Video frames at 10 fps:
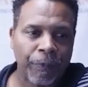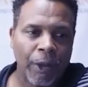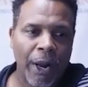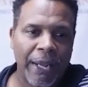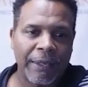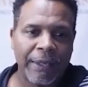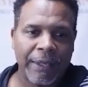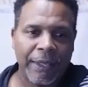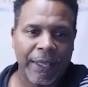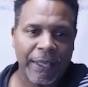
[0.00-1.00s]
All right.
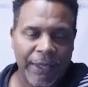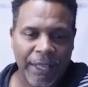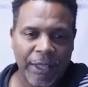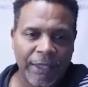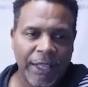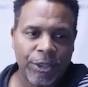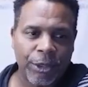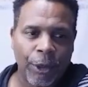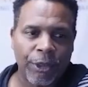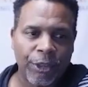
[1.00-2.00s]
It lets you
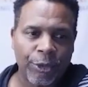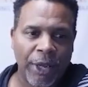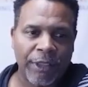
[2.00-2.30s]
know the strength